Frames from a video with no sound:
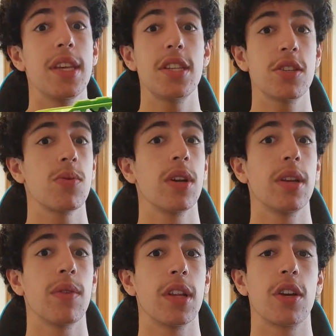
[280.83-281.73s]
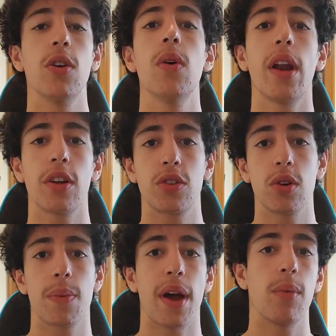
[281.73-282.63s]
This is really cool, and I'll
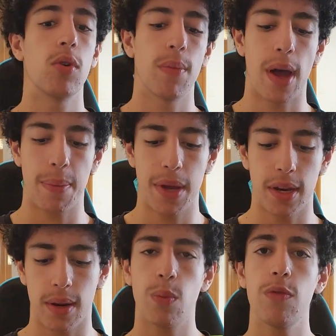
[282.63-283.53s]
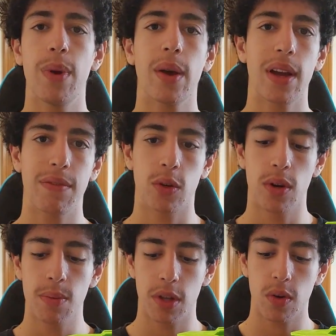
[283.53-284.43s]
talk about it more in my opinion. Moving back, we have the
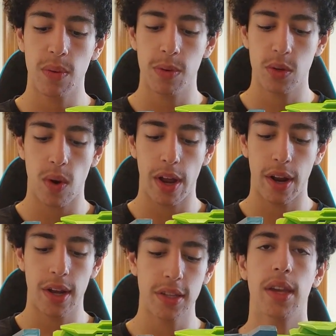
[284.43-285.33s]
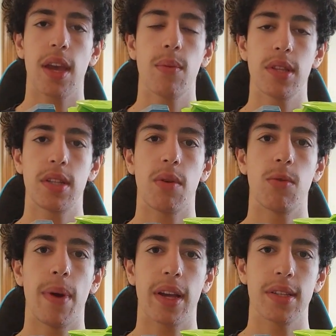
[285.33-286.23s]
grip. The grip was quite nice, again with the double
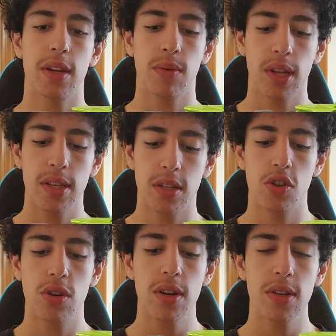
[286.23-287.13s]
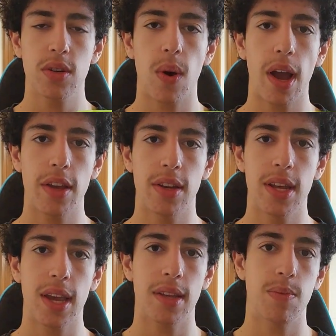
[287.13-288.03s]
magazine release. The trigger is quite
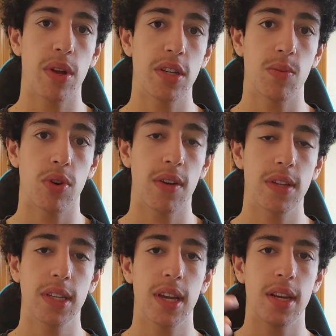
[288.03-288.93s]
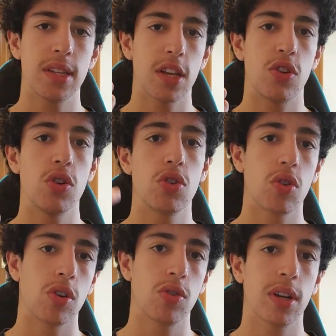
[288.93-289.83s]
unique, as mentioned previously. It is a
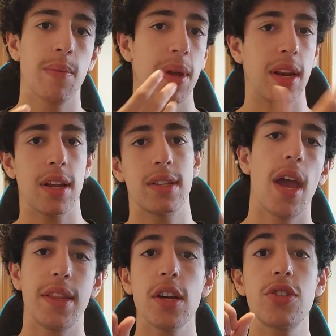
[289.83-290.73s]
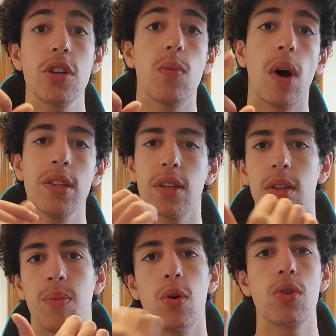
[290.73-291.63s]
2-stroke trigger, meaning it does shoot once on
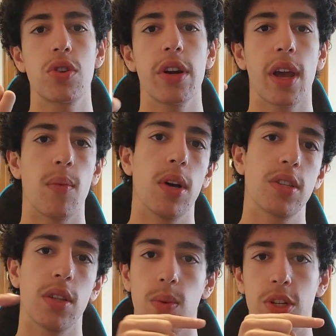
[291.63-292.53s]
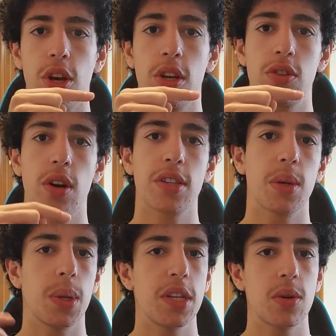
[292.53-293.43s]
the pull stroke and once on the return stroke,
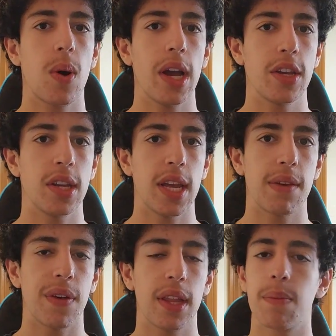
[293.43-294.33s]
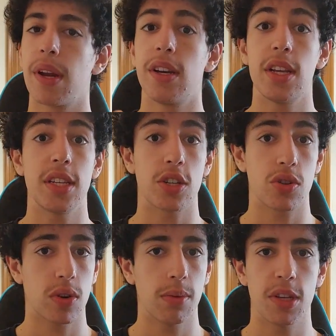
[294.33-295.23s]
so it is quite unique feeling, but it is
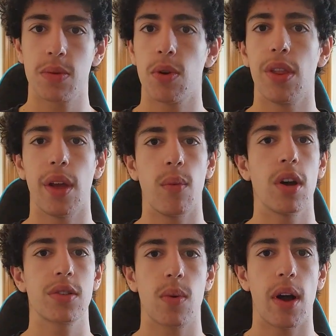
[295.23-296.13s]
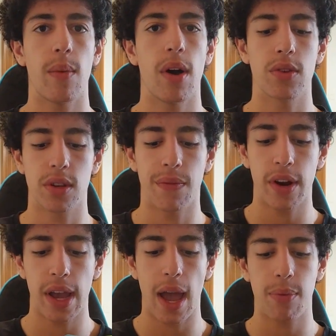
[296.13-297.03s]
extremely smooth and works quite well. So I'm
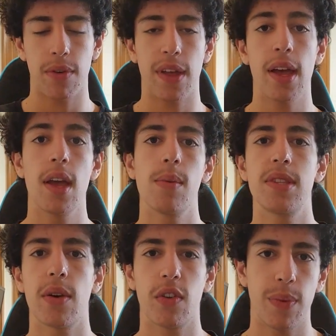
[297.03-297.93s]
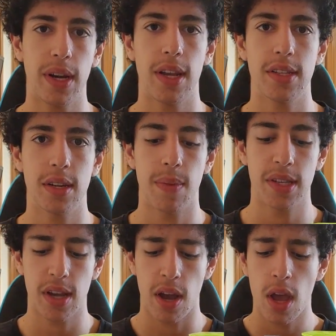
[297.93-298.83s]
very happy with that, because that would have been easy to
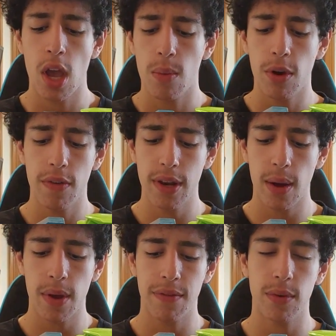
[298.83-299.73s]
mess up. Moving down, we have the